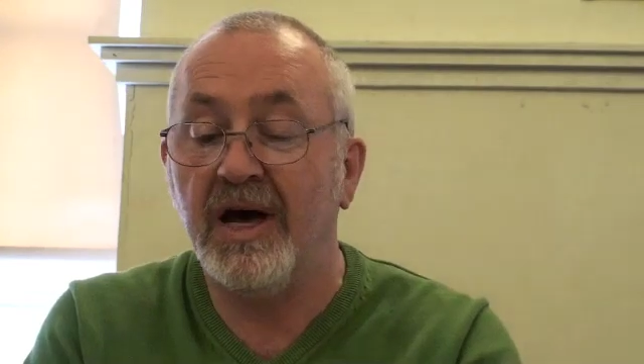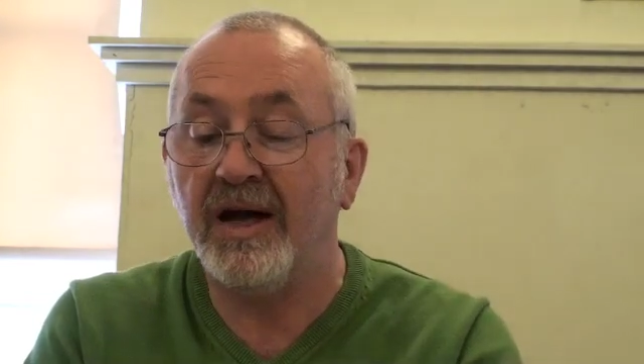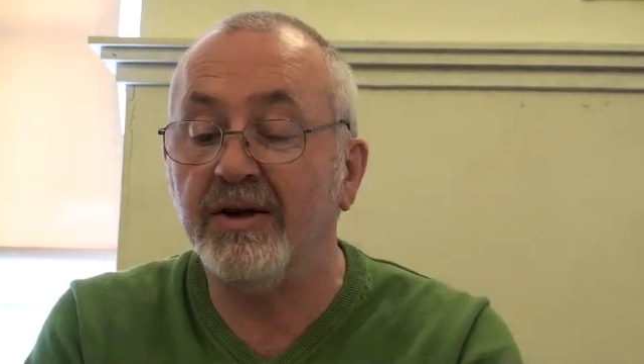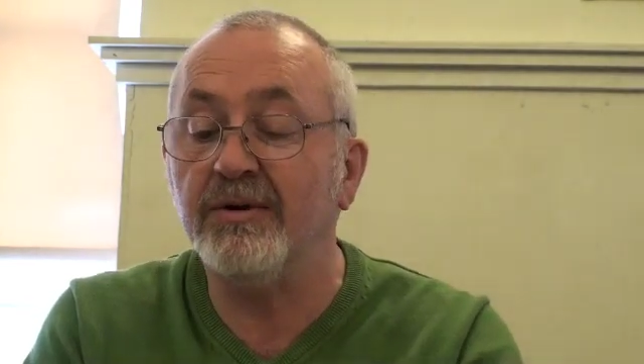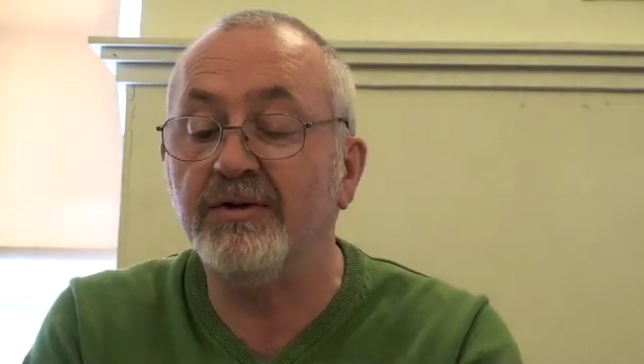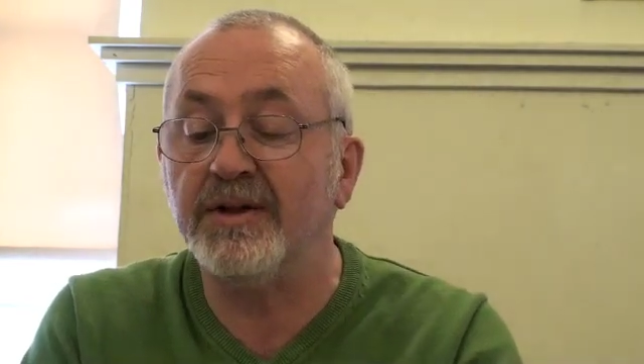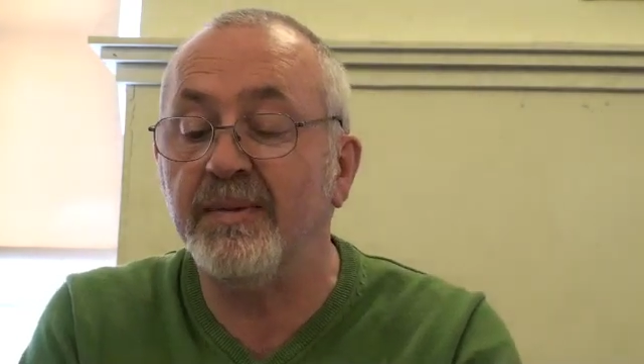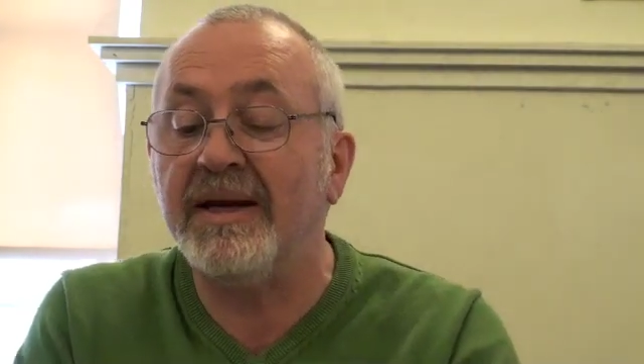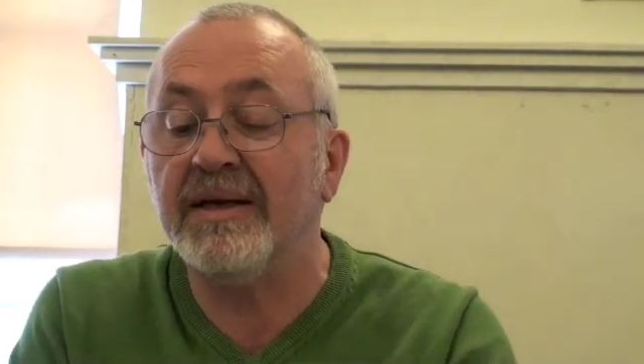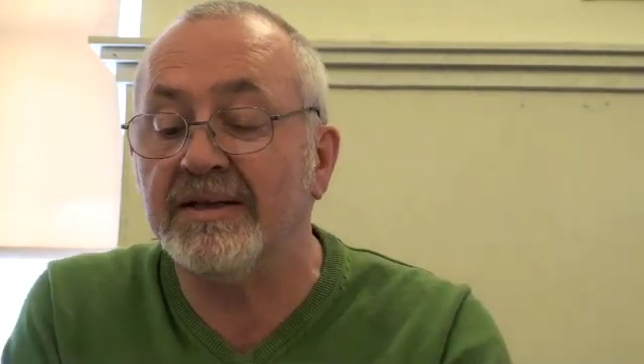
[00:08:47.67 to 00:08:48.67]
and used
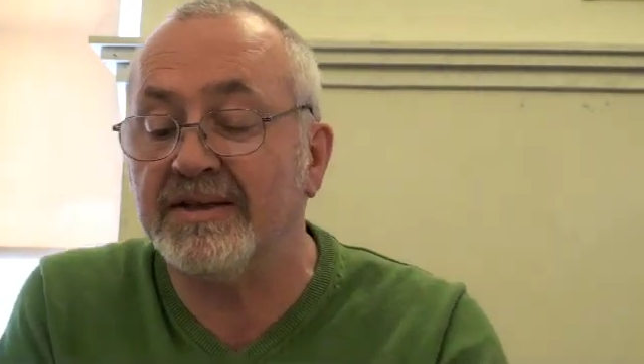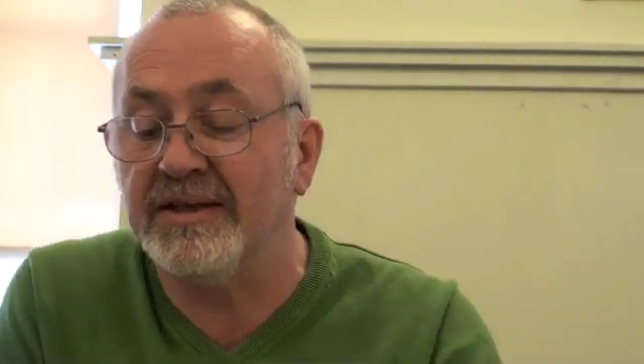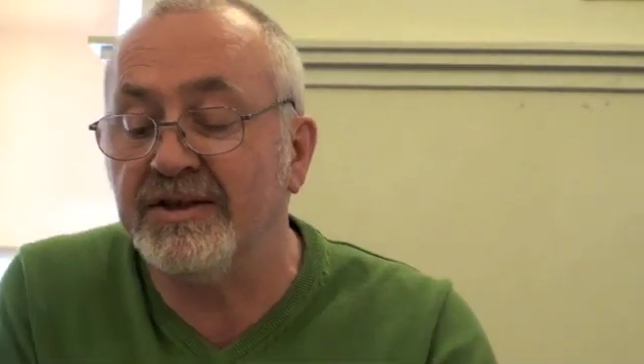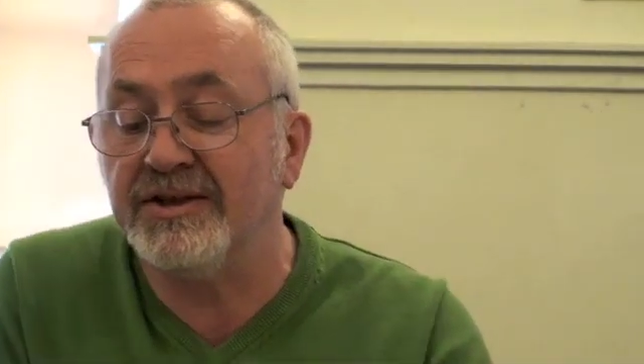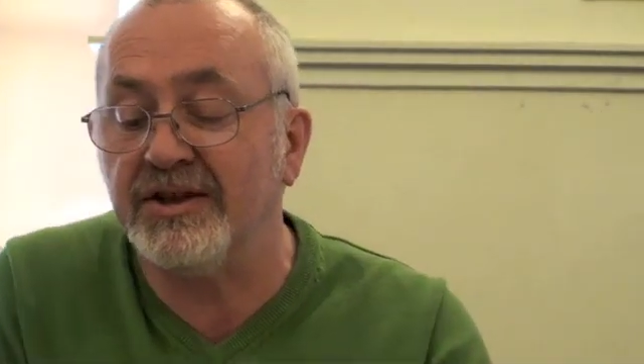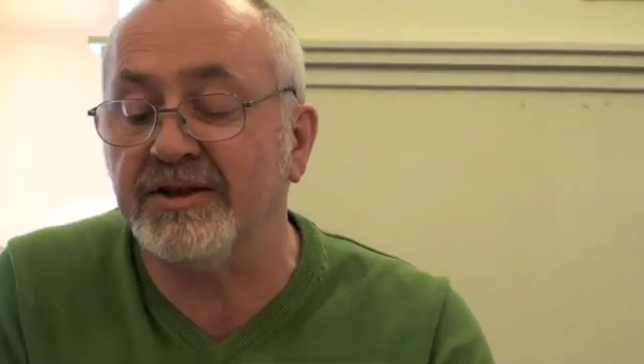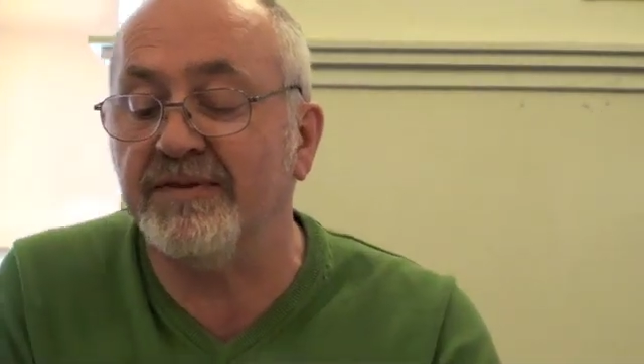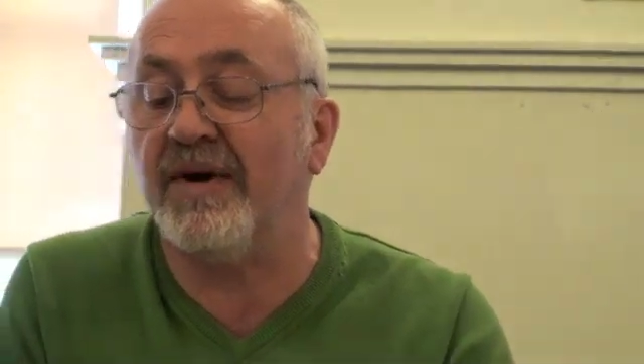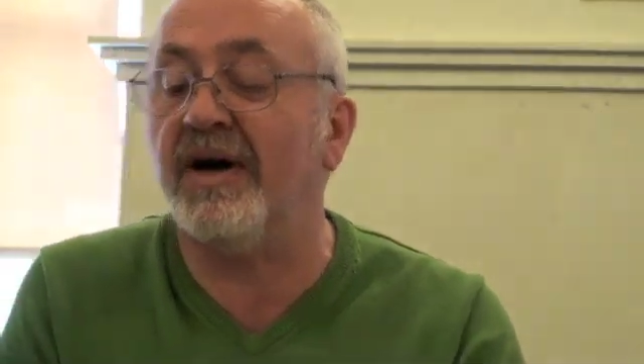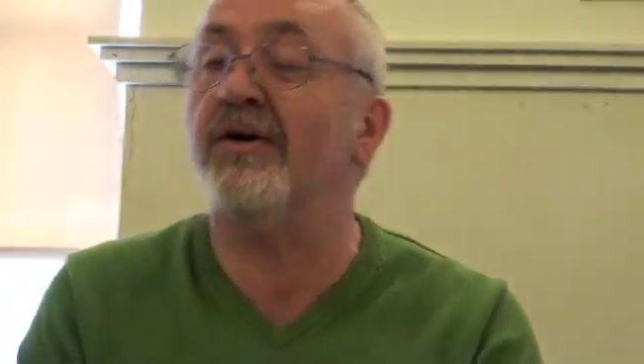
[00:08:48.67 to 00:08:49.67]
them endlessly to
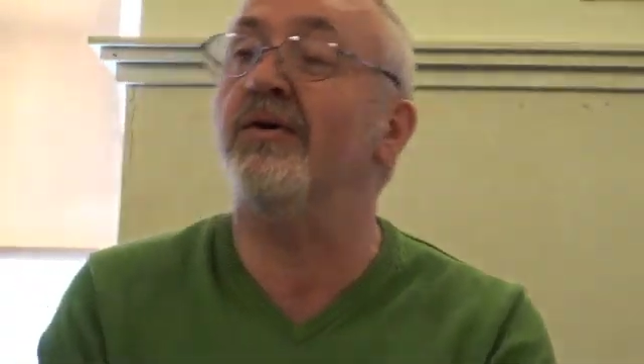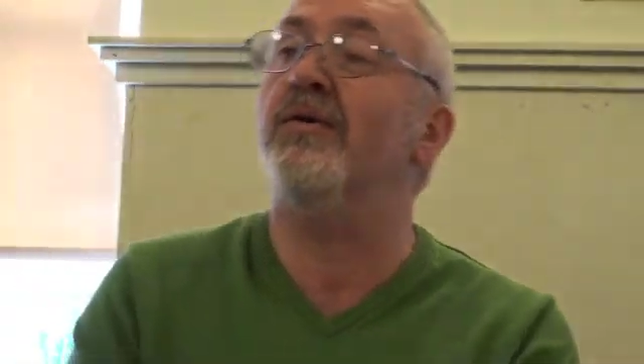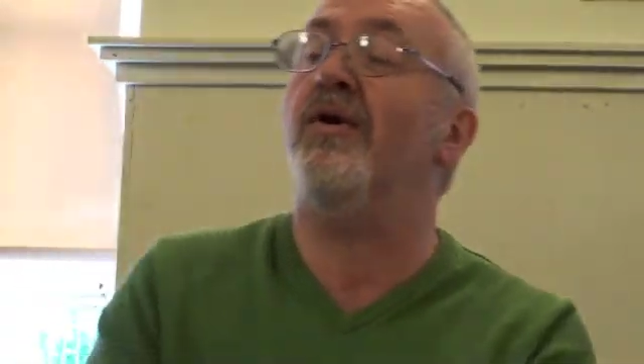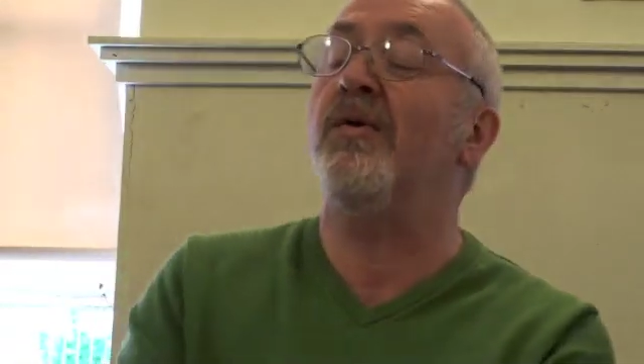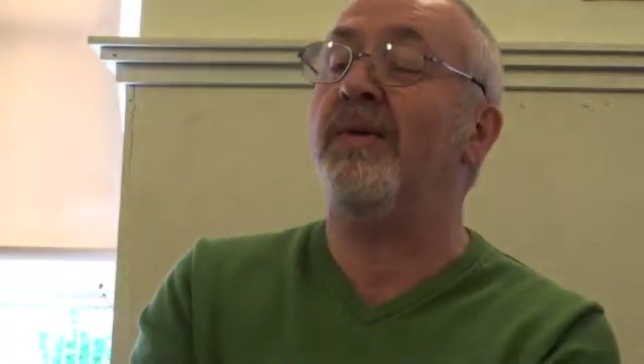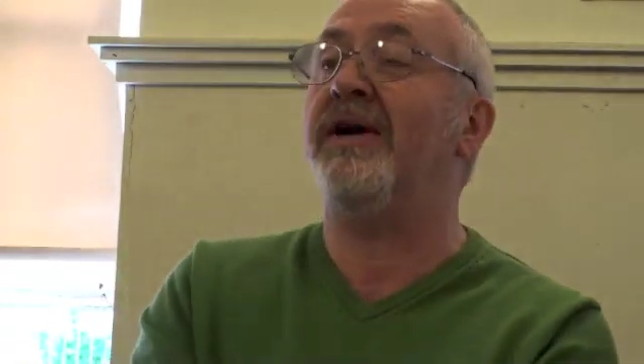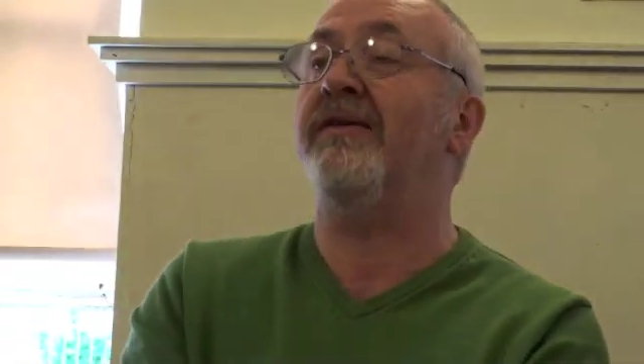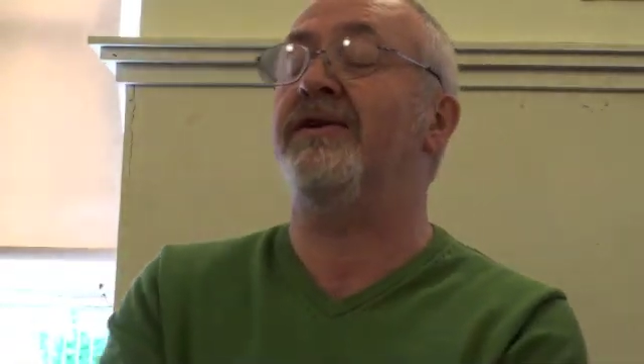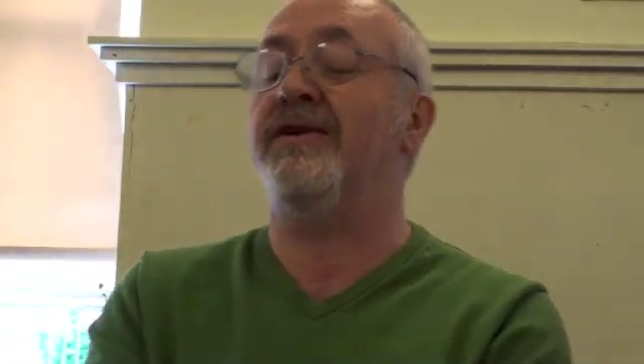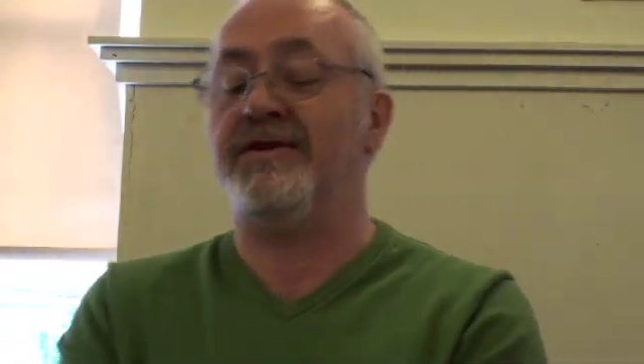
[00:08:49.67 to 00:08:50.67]
justify all manner
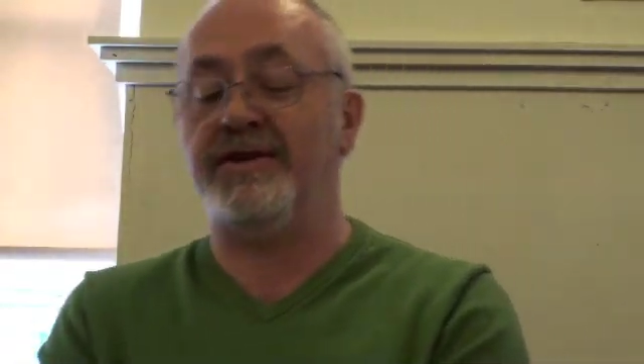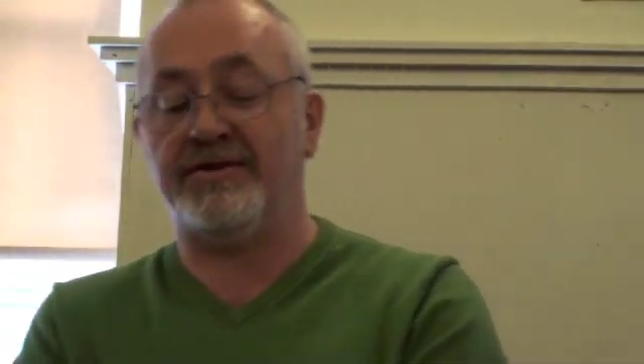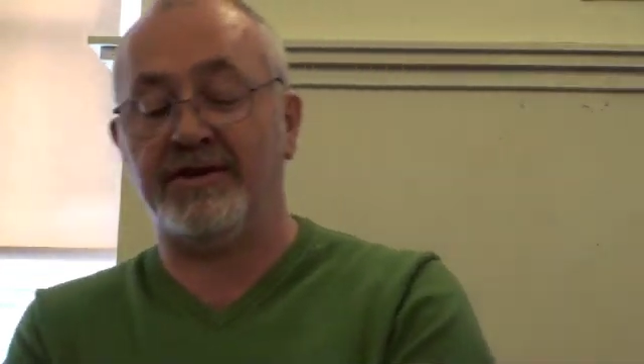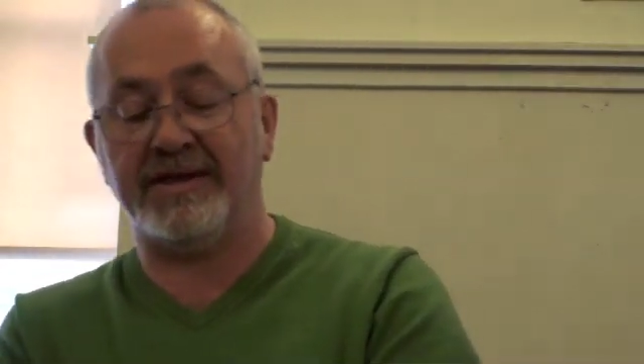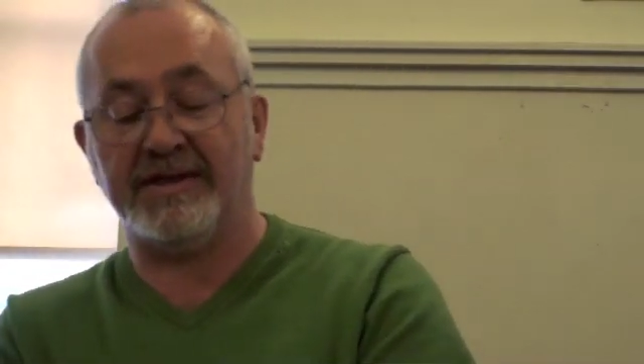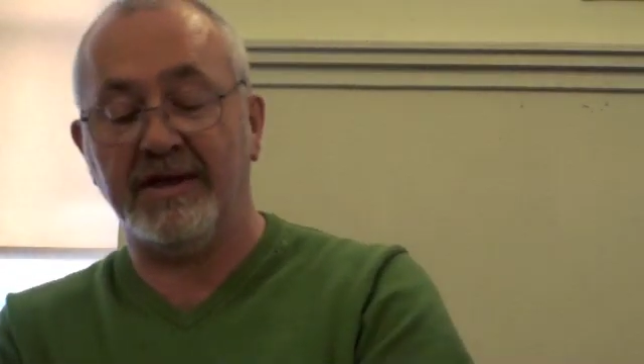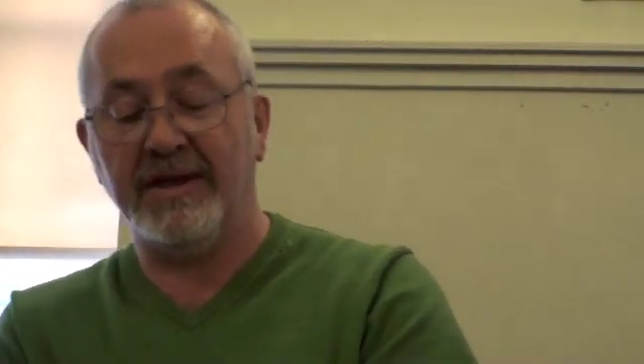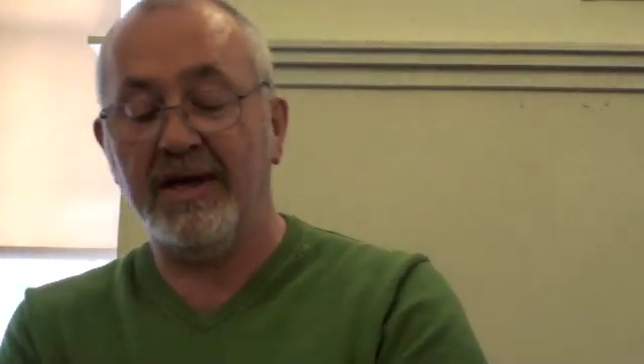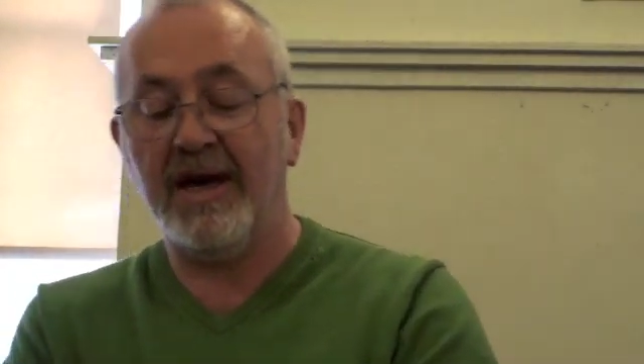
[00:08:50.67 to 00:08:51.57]
of dirty tricks,